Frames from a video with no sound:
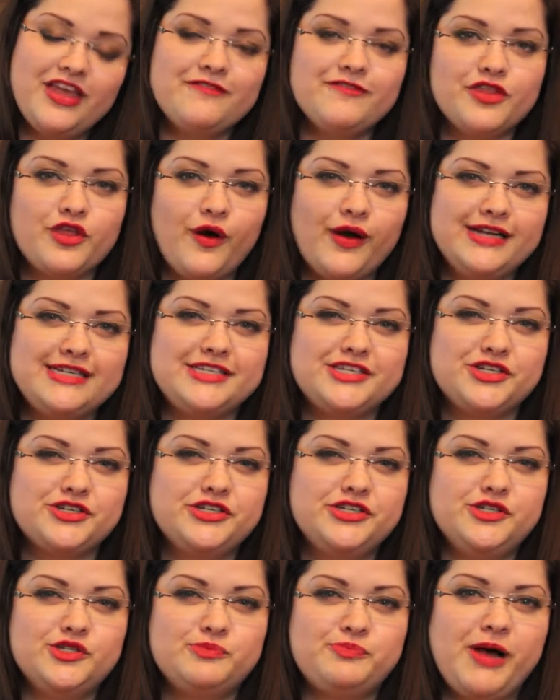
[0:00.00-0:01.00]
even though I still
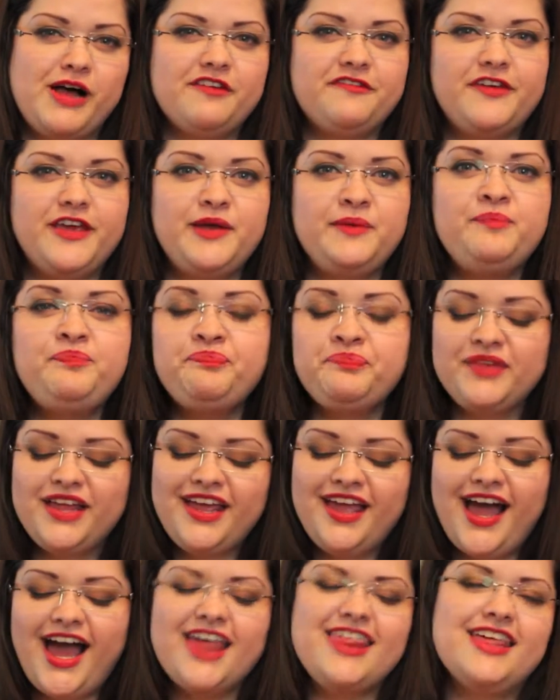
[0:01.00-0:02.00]
use Buffy.
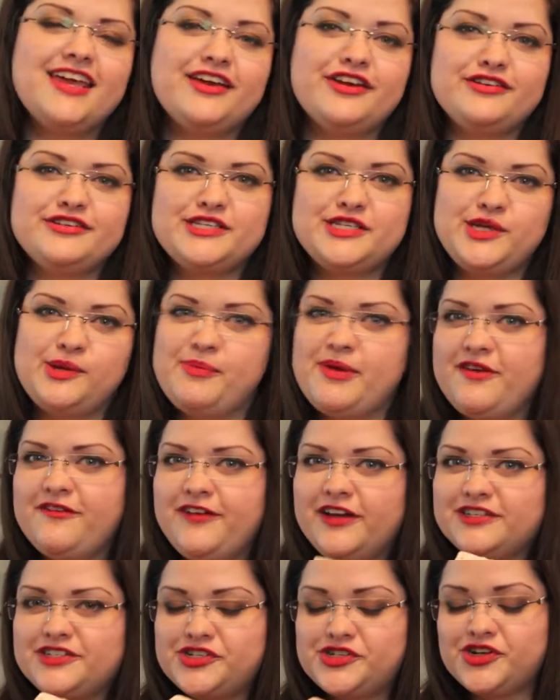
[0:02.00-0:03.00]
I think it'll still be
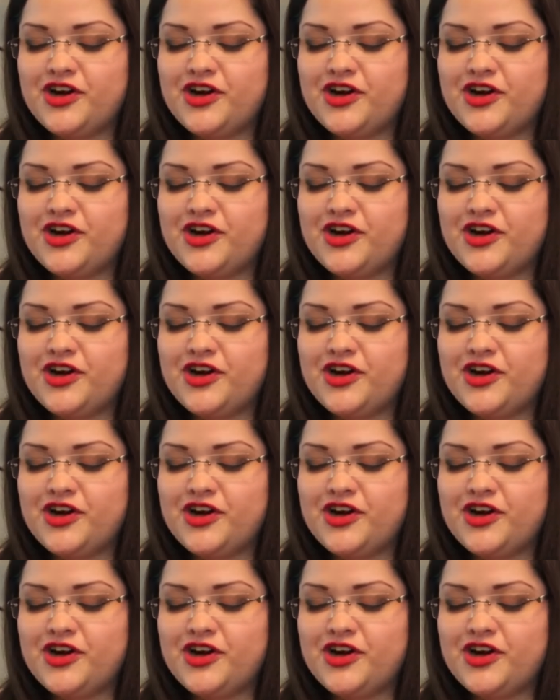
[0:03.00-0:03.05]
fun to